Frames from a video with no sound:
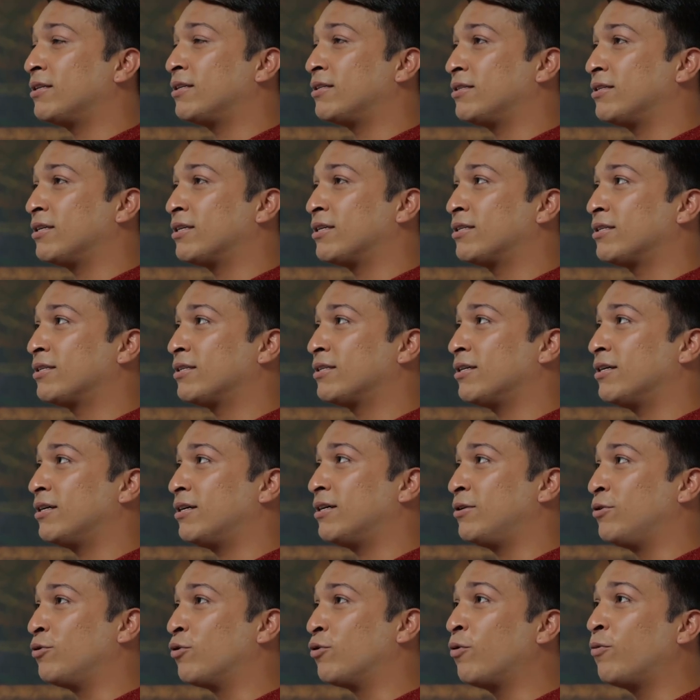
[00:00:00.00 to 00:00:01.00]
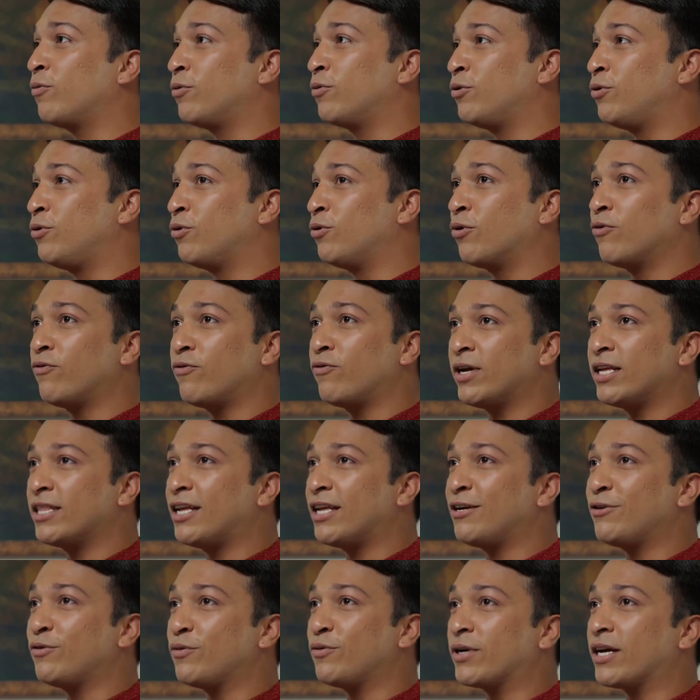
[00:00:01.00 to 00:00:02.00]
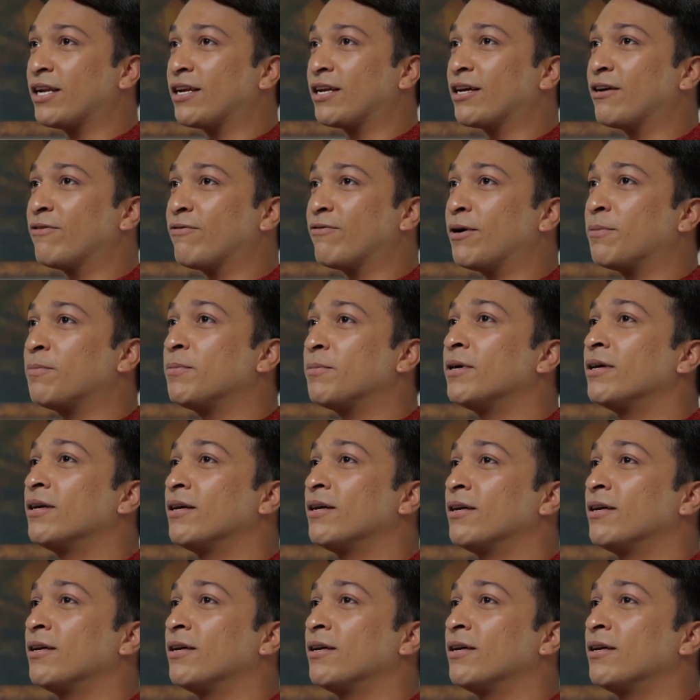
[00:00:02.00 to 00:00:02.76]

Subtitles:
just no way that you can give up.